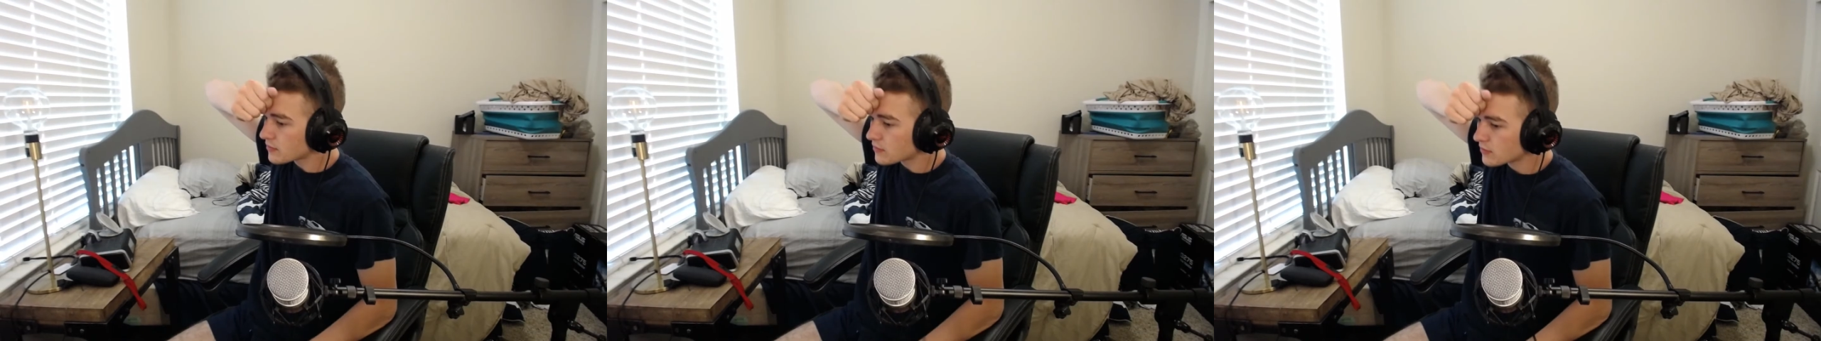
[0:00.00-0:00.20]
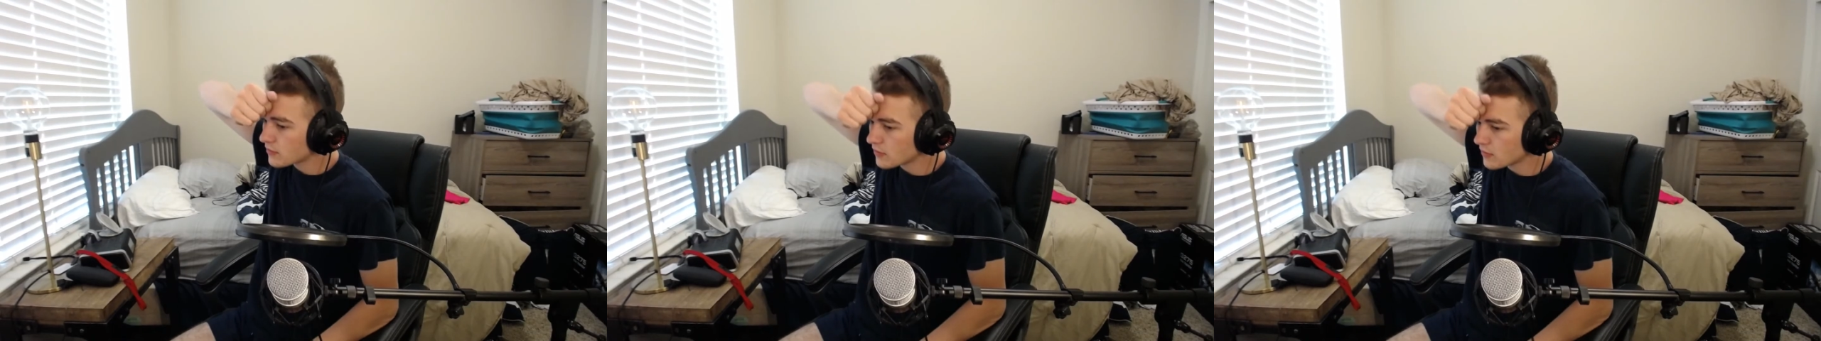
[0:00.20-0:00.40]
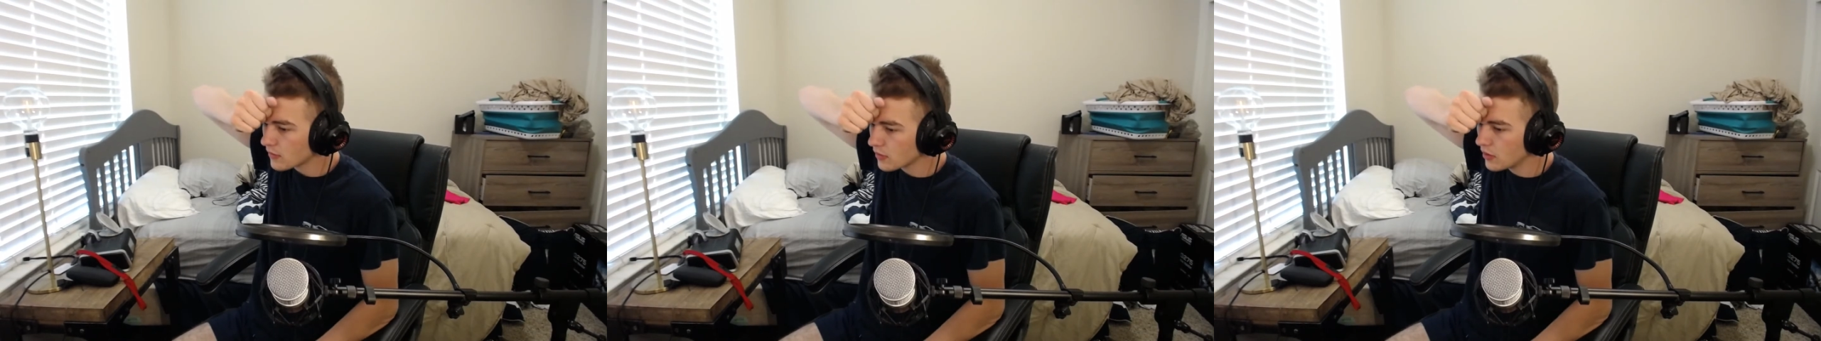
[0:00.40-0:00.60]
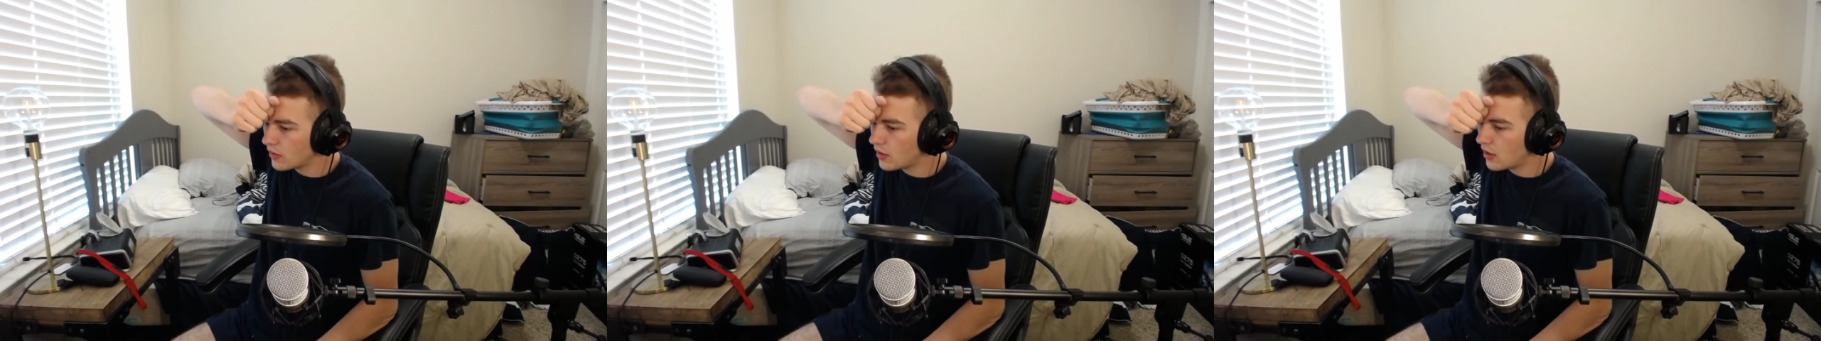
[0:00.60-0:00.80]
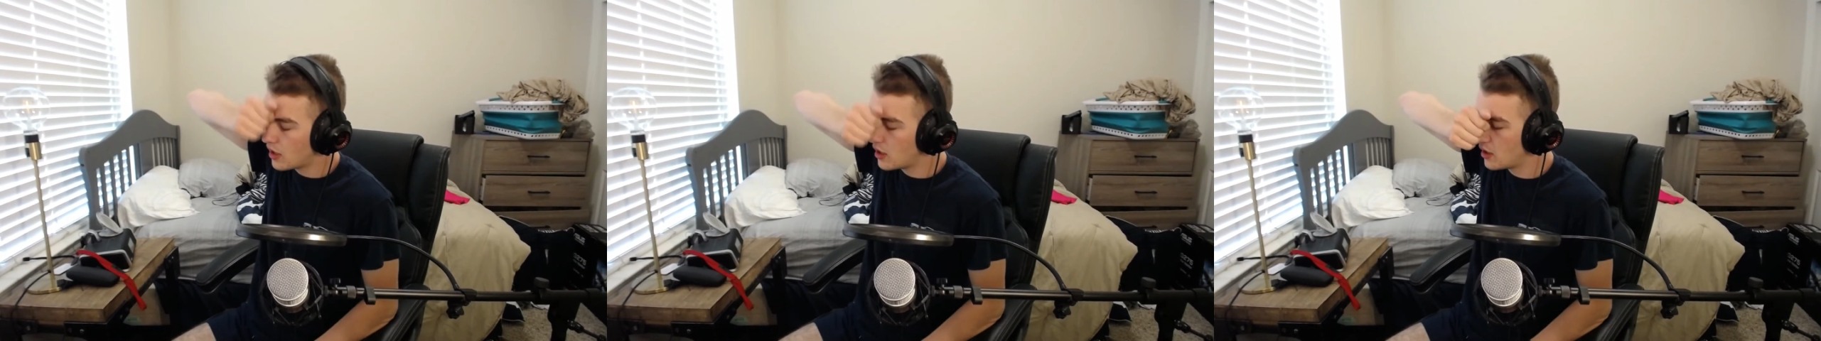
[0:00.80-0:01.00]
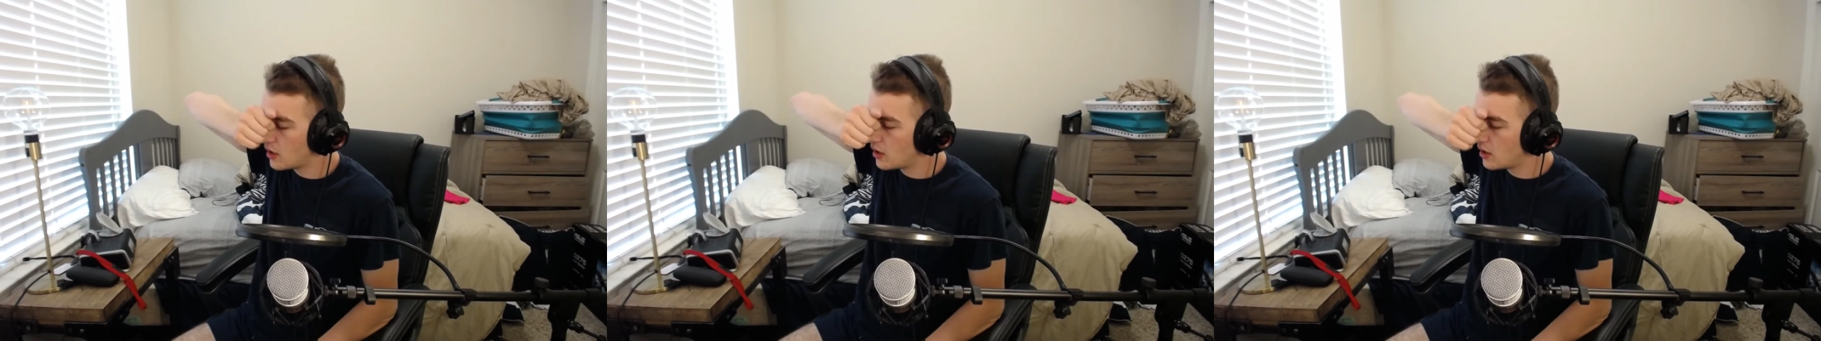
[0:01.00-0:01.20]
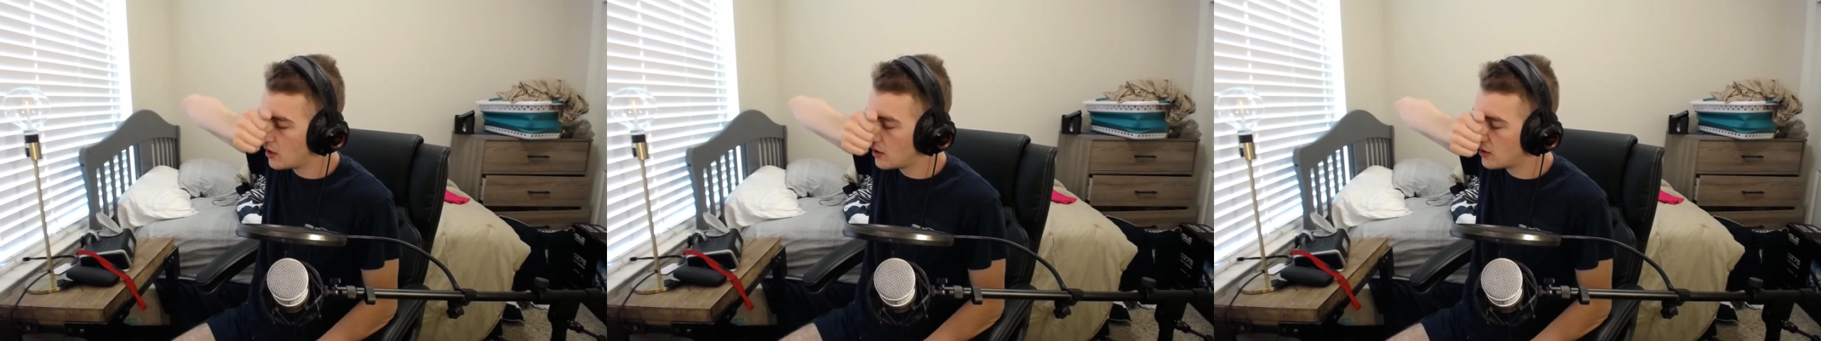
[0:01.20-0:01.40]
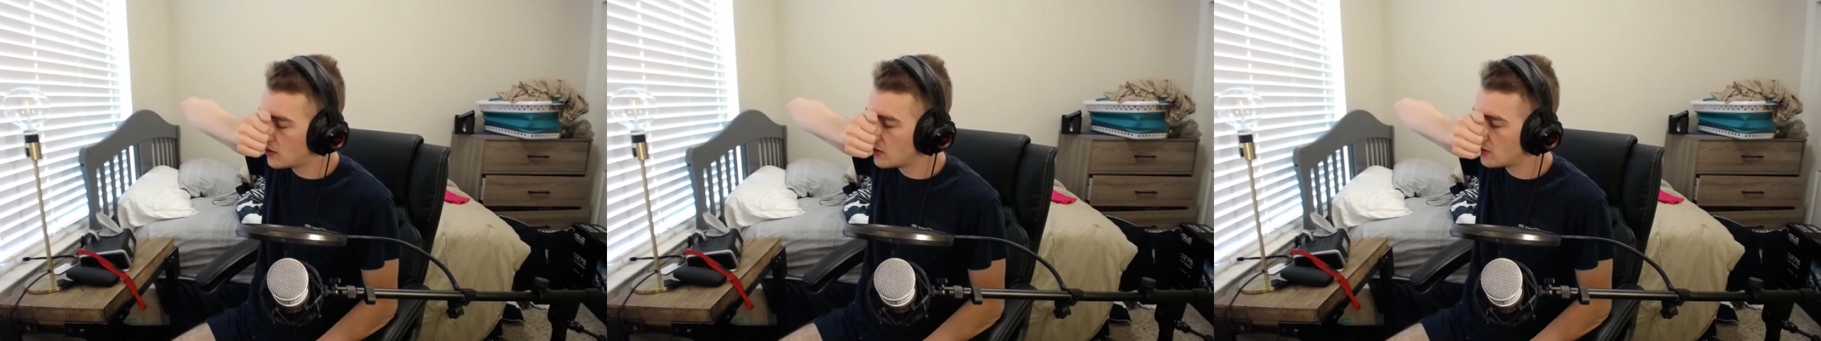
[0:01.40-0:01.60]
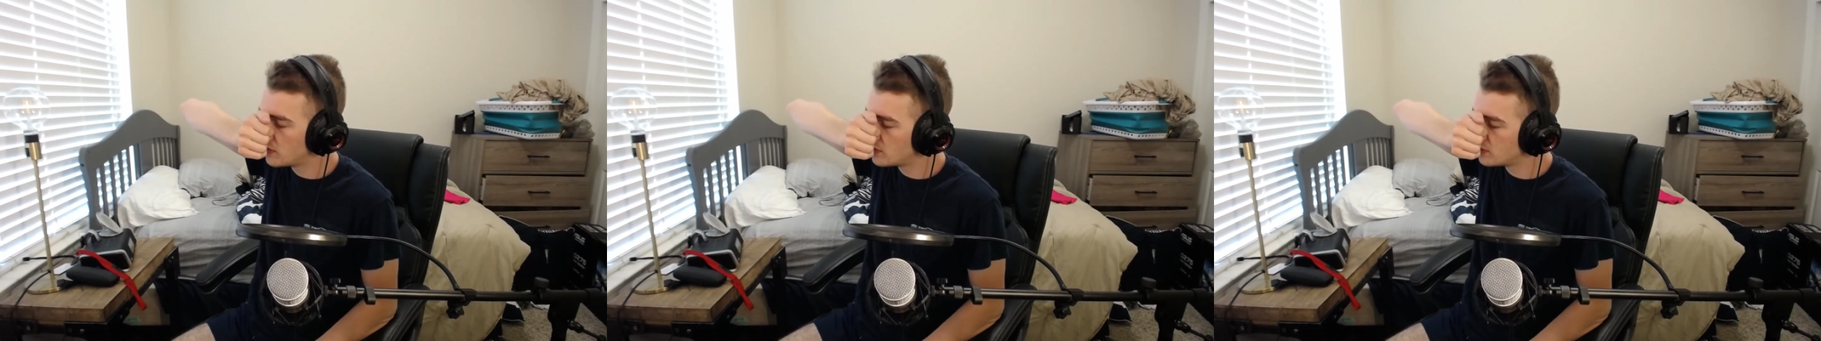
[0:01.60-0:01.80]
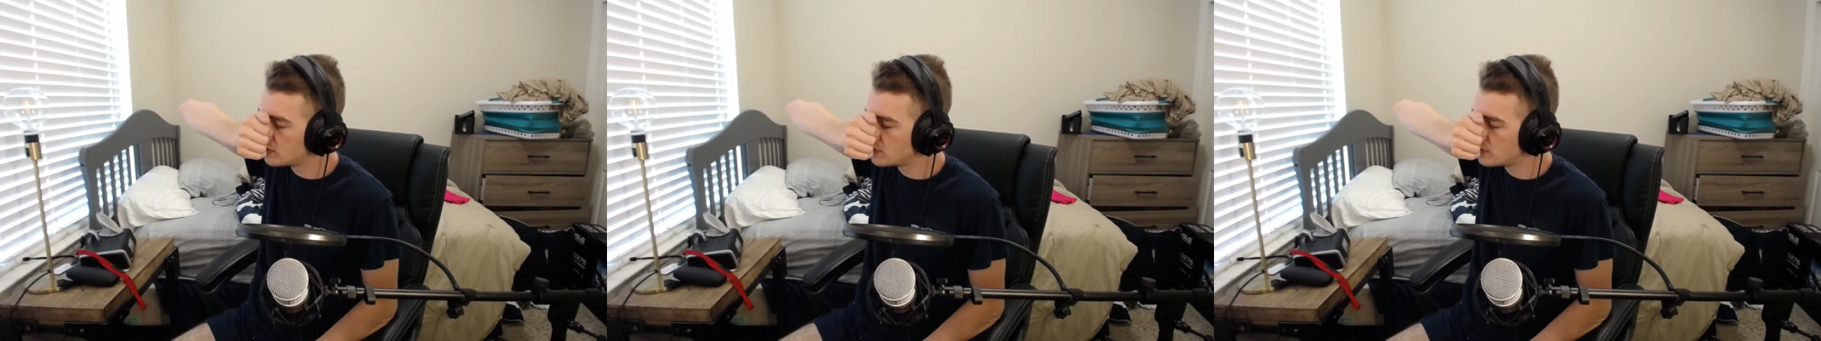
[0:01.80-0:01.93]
Nothing is said.